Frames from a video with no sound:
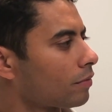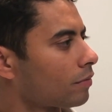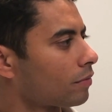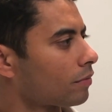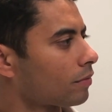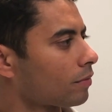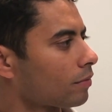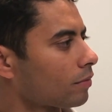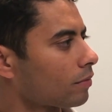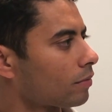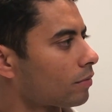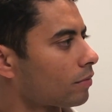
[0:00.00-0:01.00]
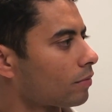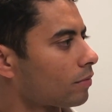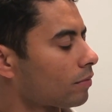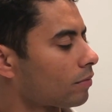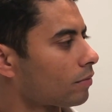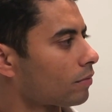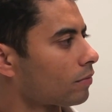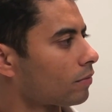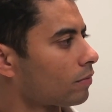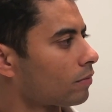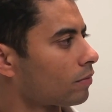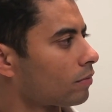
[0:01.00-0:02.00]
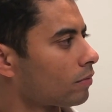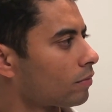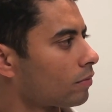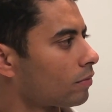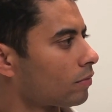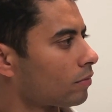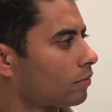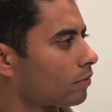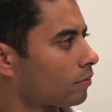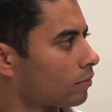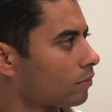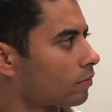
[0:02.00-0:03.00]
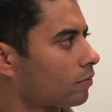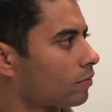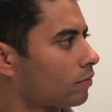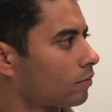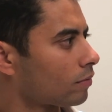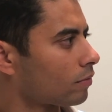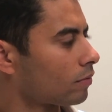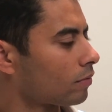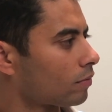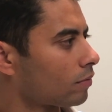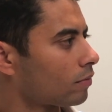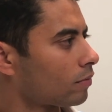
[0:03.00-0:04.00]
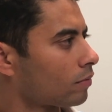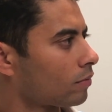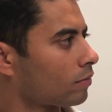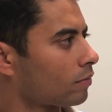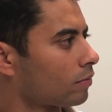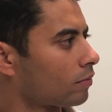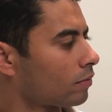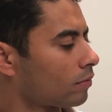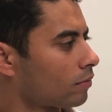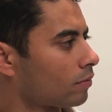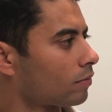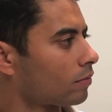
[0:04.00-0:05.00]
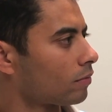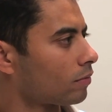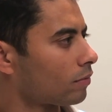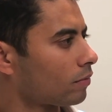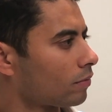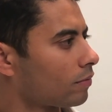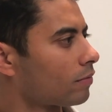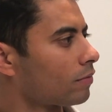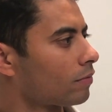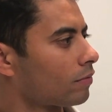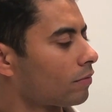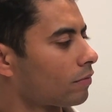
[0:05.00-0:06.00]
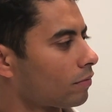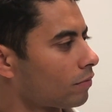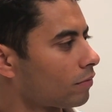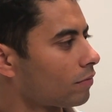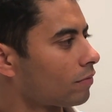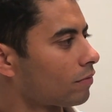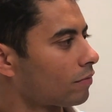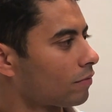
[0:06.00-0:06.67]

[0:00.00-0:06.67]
This person isn't speaking.